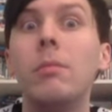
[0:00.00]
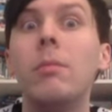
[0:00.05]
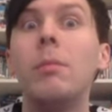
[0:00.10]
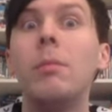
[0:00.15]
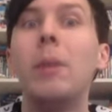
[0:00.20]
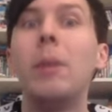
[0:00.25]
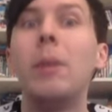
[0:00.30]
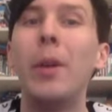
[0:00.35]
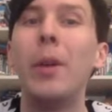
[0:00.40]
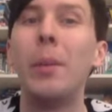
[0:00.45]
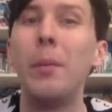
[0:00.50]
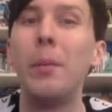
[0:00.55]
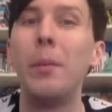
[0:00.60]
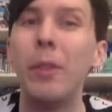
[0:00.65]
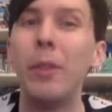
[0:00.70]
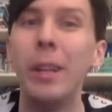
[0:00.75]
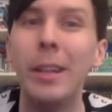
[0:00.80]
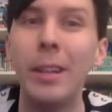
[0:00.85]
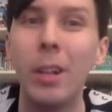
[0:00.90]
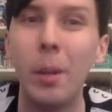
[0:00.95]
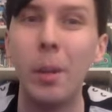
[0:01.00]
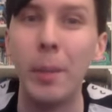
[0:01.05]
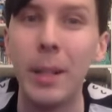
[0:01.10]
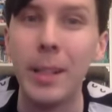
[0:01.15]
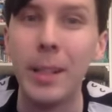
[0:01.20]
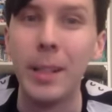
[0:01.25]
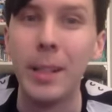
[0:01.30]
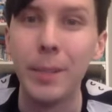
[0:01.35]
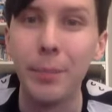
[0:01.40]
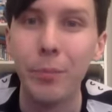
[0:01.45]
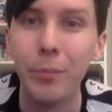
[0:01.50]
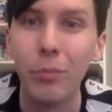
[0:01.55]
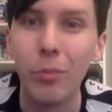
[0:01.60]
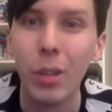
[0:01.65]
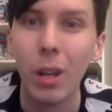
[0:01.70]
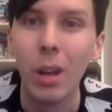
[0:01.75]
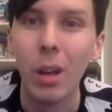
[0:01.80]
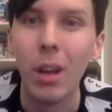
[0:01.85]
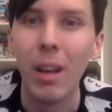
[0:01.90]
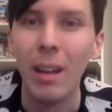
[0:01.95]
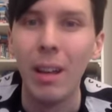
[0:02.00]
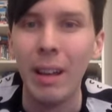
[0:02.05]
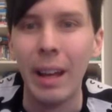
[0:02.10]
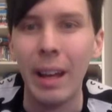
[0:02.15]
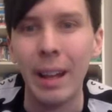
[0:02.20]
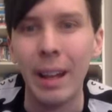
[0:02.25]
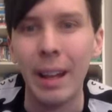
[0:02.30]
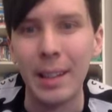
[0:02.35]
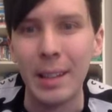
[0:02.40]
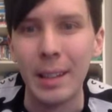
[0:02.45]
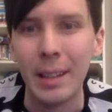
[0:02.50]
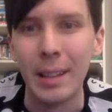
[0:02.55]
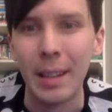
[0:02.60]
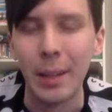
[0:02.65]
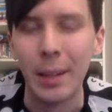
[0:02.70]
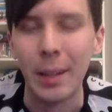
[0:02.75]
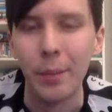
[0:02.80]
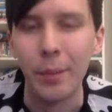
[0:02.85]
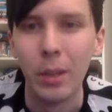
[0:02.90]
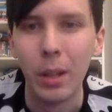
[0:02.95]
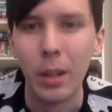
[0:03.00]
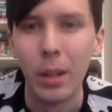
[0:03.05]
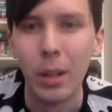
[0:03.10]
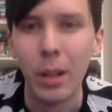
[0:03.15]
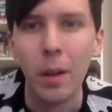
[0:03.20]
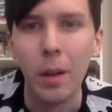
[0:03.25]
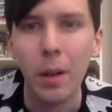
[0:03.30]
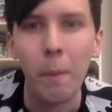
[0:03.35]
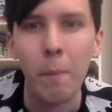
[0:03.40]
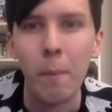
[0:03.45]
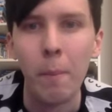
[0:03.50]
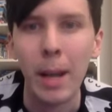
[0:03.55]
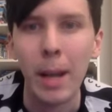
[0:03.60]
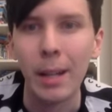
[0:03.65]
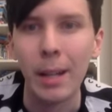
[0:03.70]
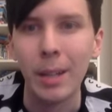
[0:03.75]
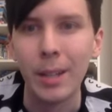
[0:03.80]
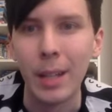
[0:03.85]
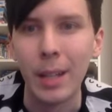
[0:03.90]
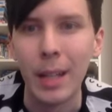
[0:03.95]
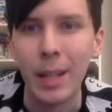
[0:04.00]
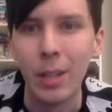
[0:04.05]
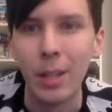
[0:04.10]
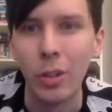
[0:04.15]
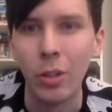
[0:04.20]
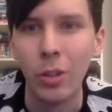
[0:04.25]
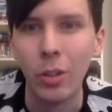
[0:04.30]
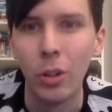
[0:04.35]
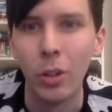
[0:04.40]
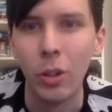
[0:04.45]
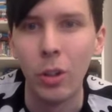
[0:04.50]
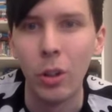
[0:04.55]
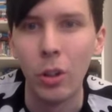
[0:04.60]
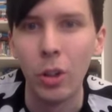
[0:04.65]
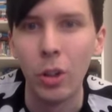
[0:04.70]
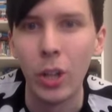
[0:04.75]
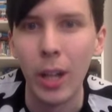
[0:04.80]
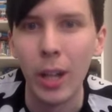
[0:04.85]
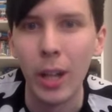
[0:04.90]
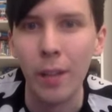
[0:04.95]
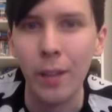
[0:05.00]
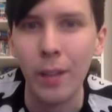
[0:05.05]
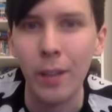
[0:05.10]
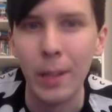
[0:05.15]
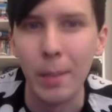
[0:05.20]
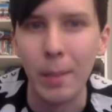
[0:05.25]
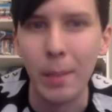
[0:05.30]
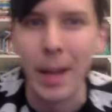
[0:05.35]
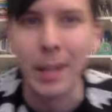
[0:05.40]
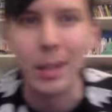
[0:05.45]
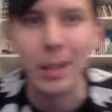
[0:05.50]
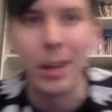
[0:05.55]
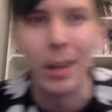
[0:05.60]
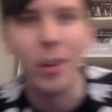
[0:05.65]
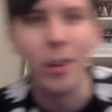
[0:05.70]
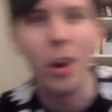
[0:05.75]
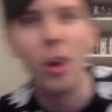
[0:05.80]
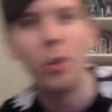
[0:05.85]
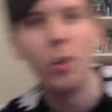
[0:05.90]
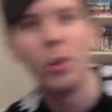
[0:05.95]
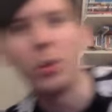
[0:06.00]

how would I be reading the comments? Yeah, that's the thing. Megan says, your shelf is a mess. I know, look